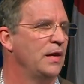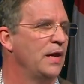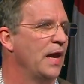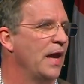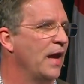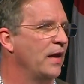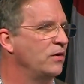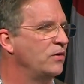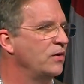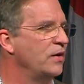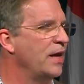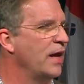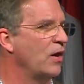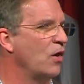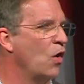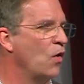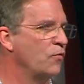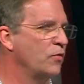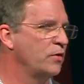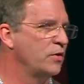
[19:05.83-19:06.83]
and to get
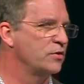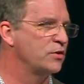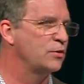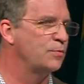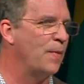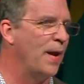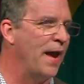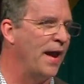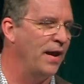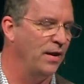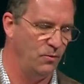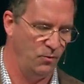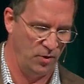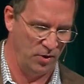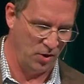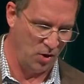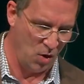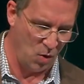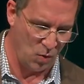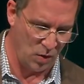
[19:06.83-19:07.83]
over to Spain, where
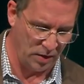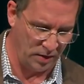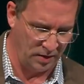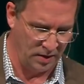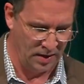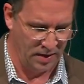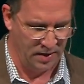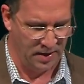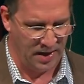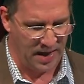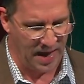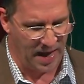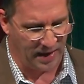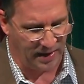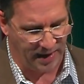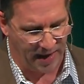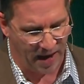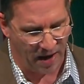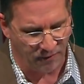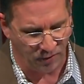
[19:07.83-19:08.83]
no one
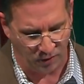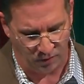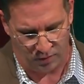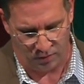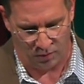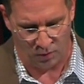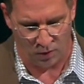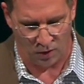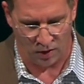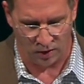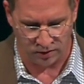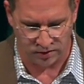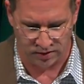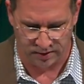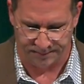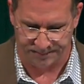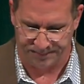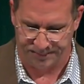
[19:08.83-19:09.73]
had ever worked.